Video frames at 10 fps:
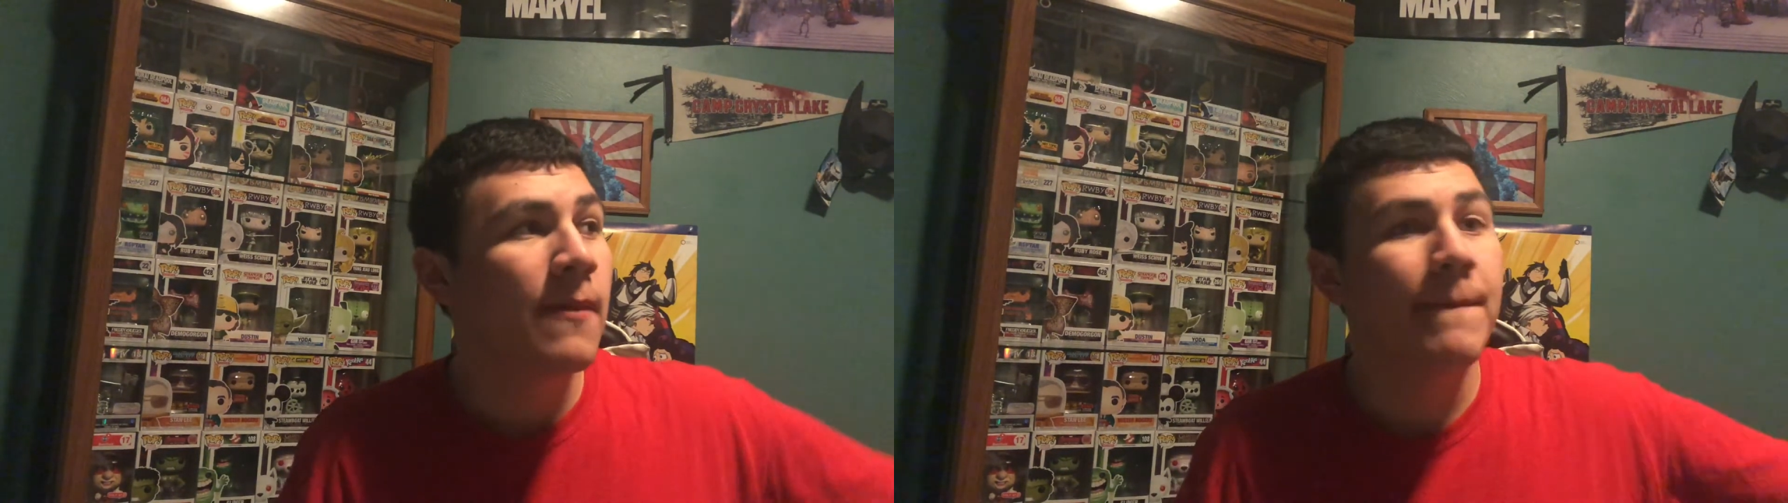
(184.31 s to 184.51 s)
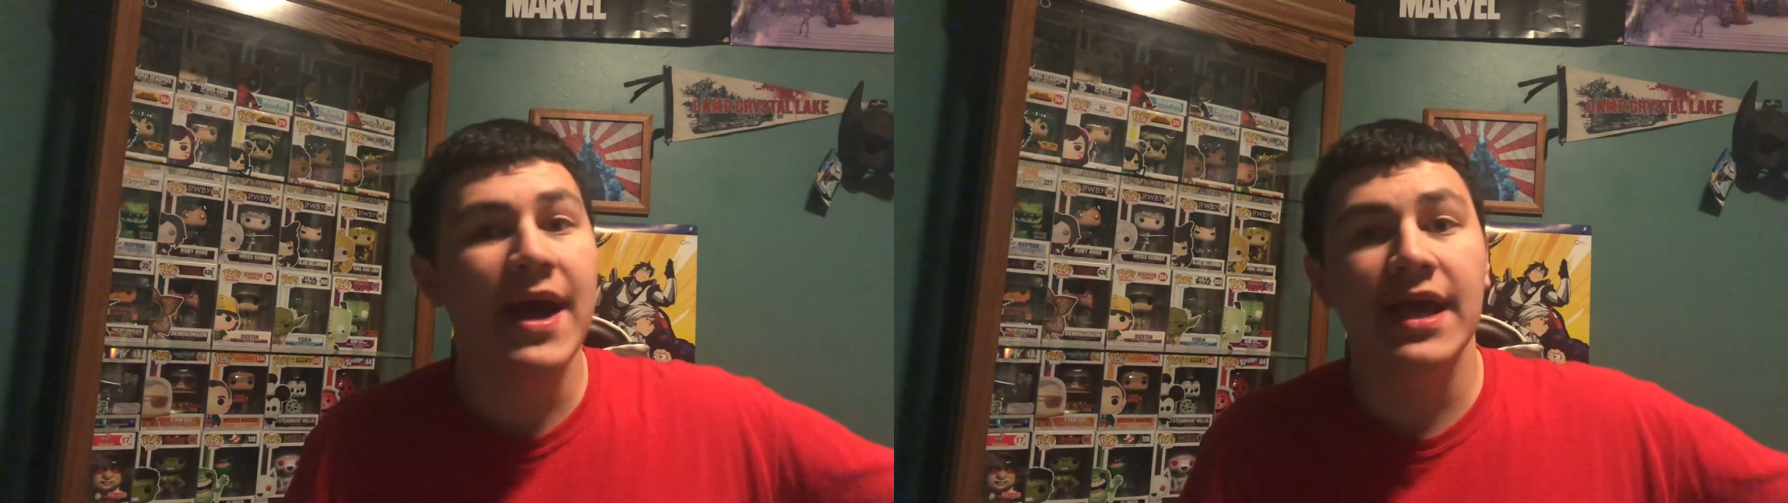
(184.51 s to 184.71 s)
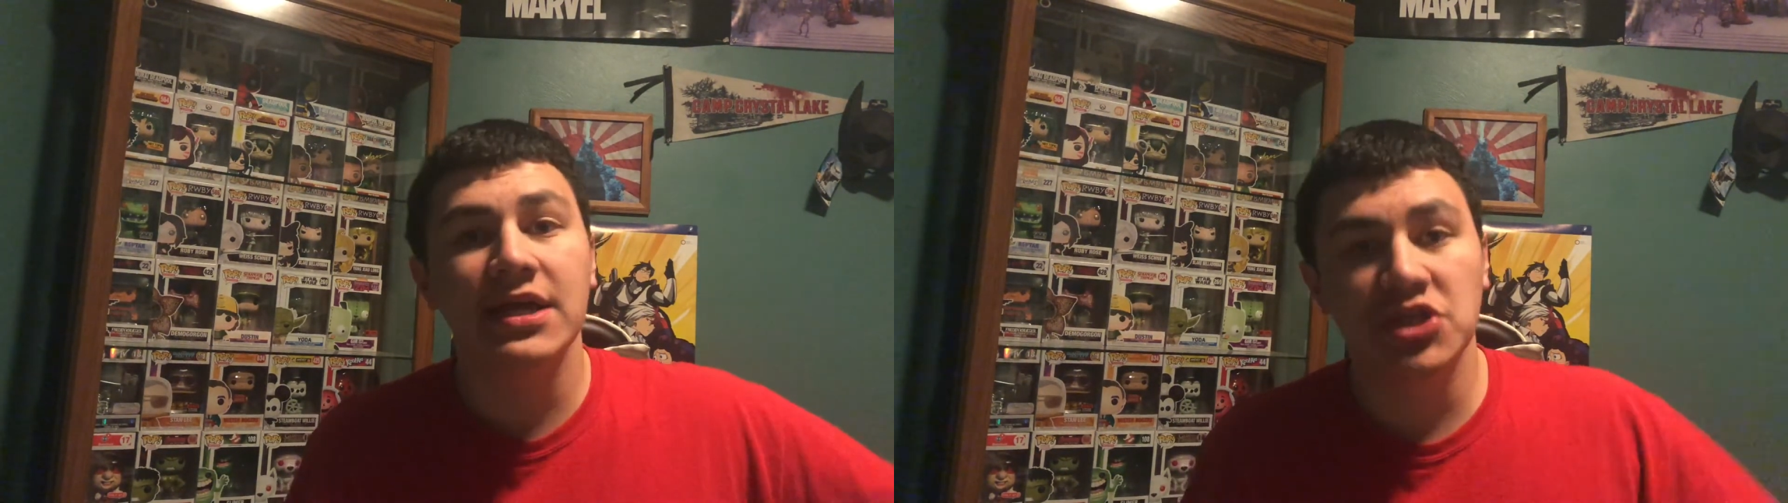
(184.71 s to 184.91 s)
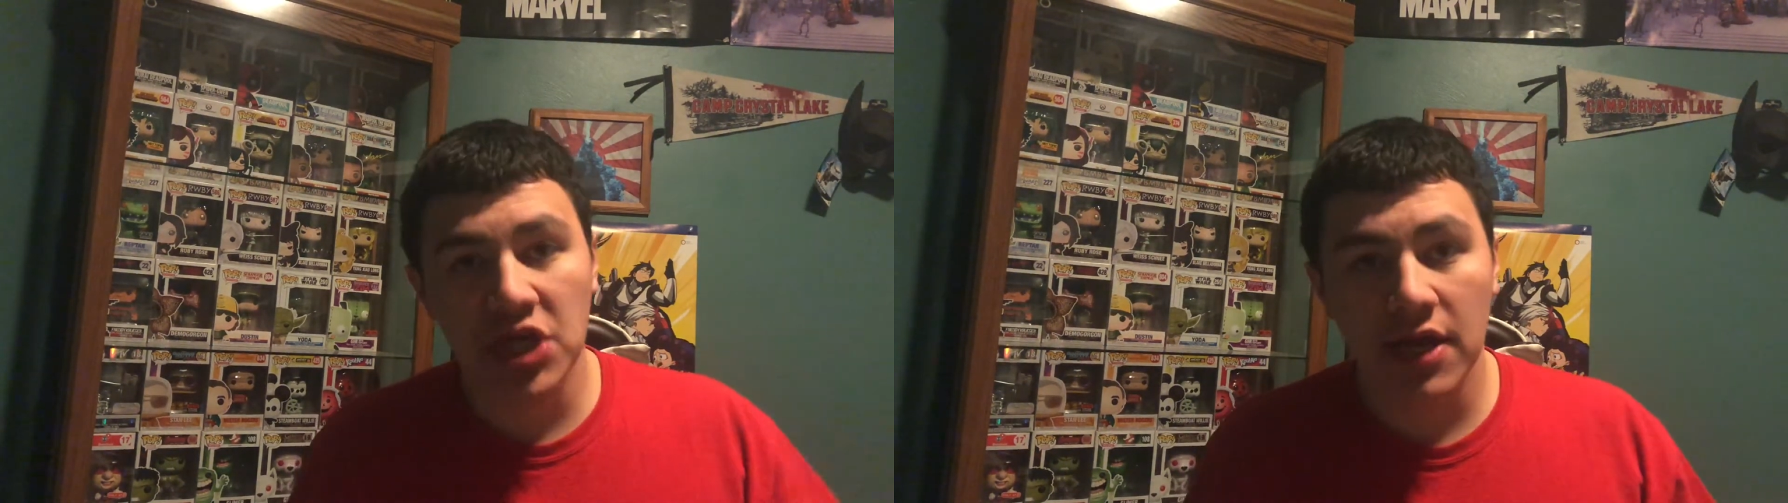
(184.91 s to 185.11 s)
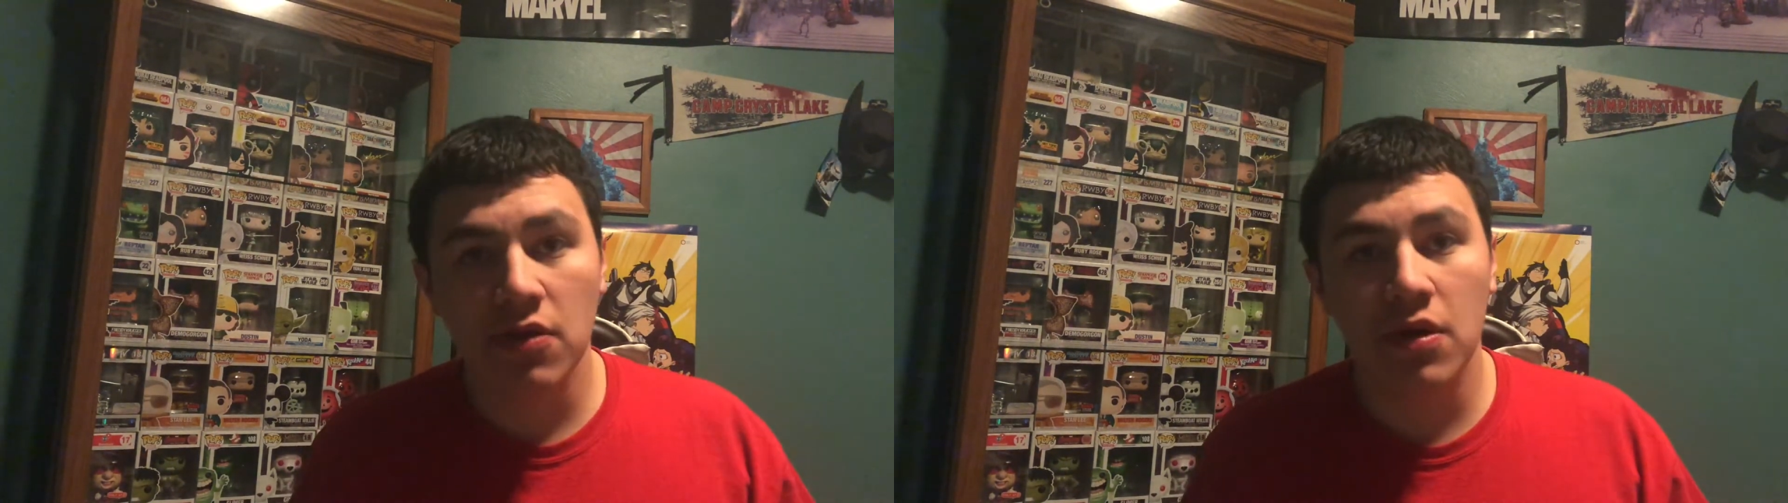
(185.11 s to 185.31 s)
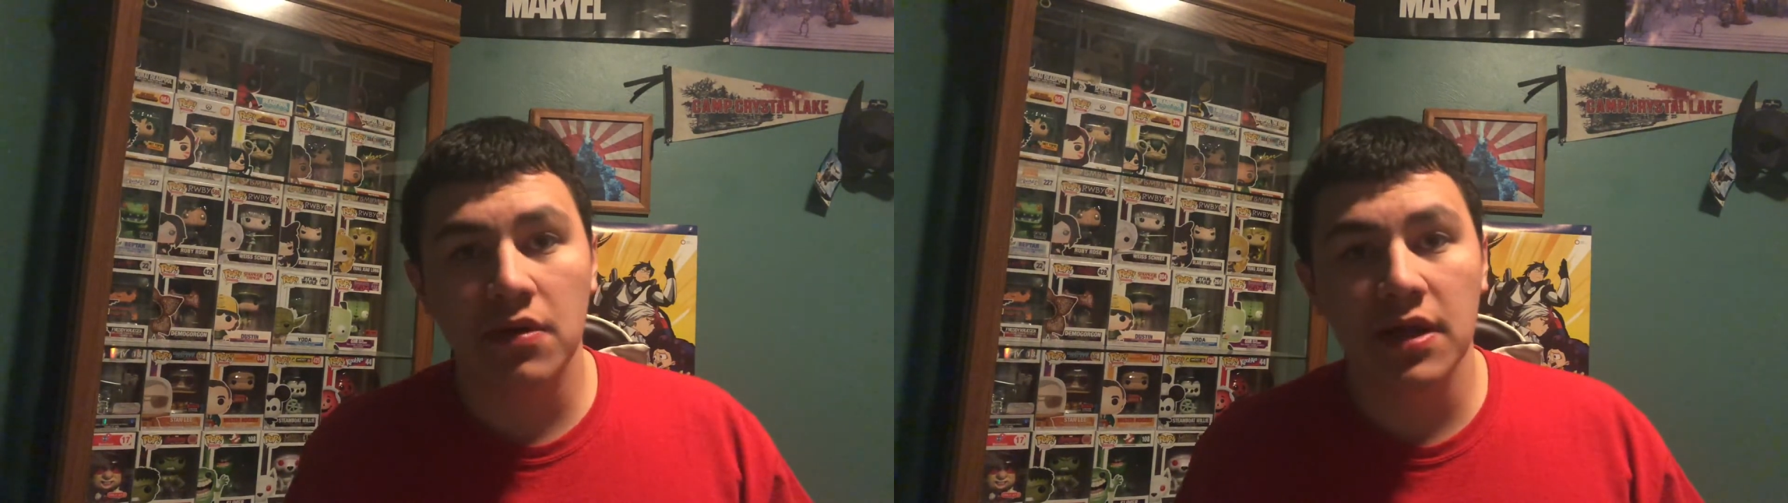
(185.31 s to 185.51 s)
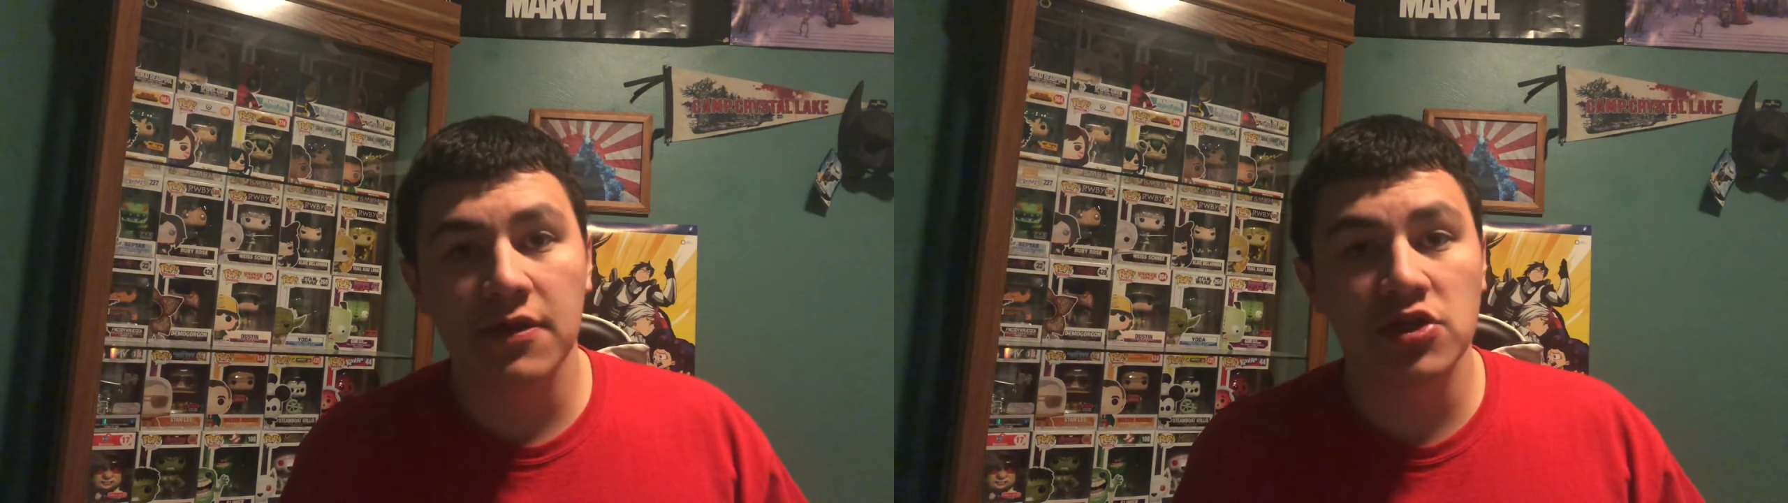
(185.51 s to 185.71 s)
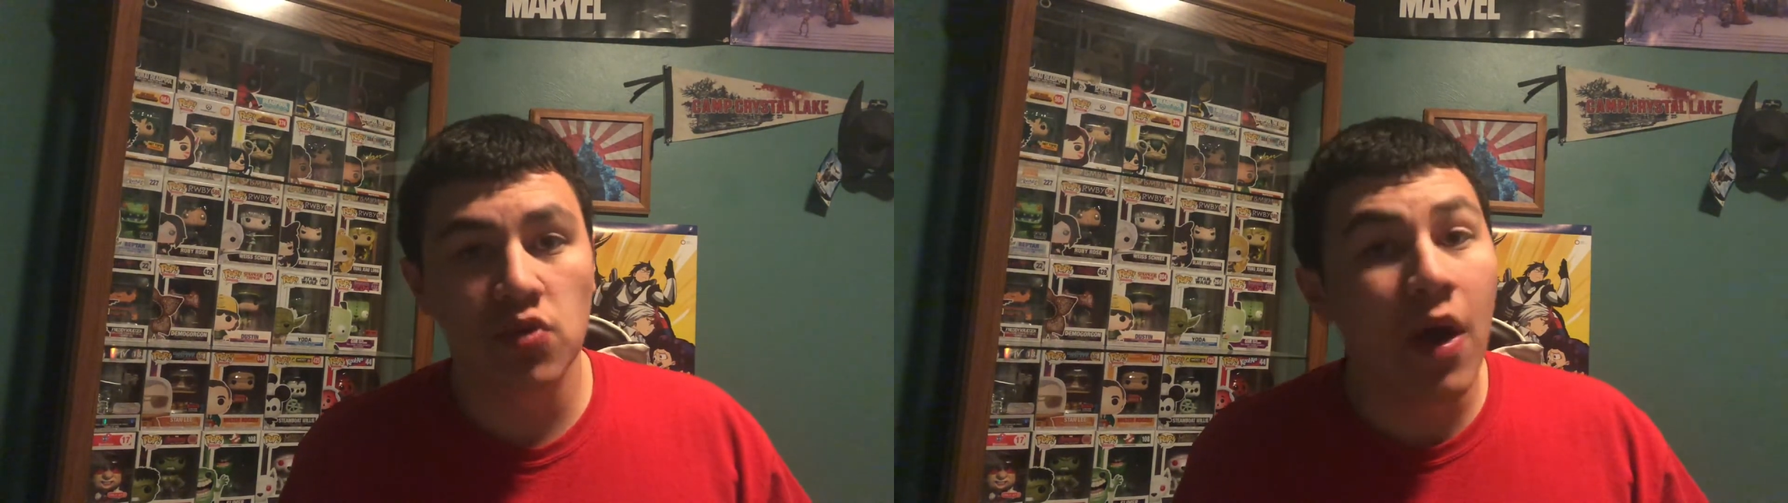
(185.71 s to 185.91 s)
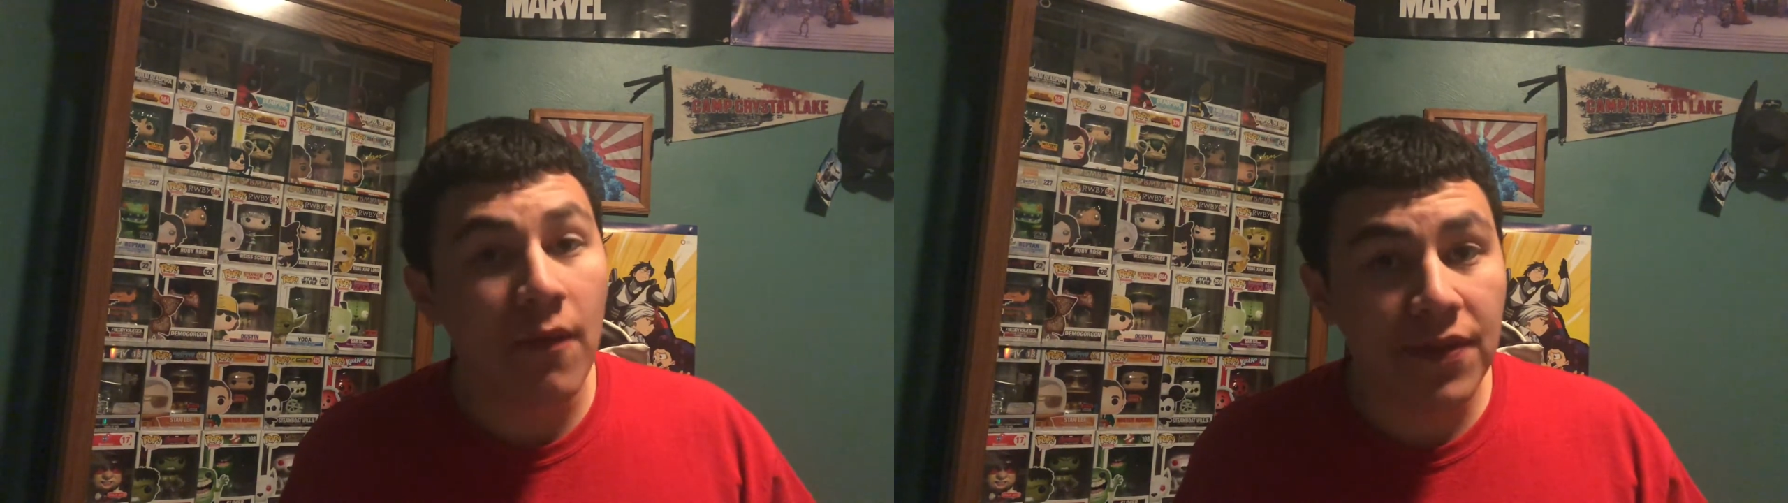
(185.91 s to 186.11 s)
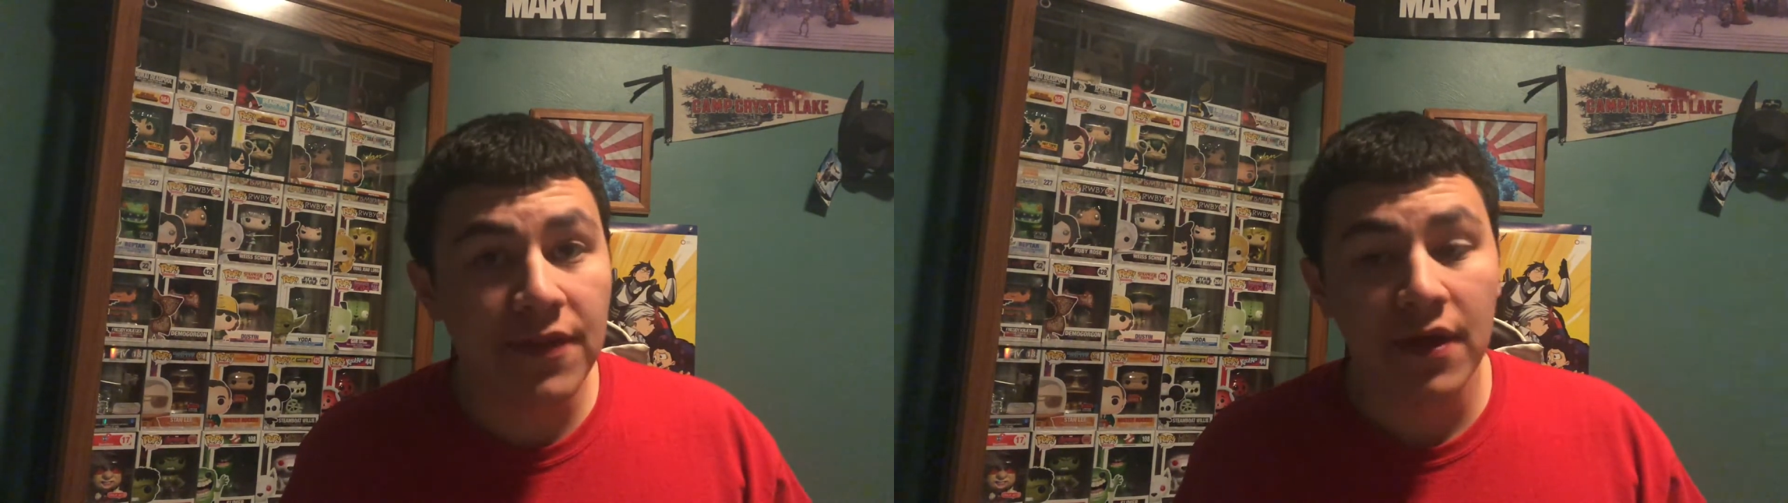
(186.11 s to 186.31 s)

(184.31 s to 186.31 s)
back in January the 12th.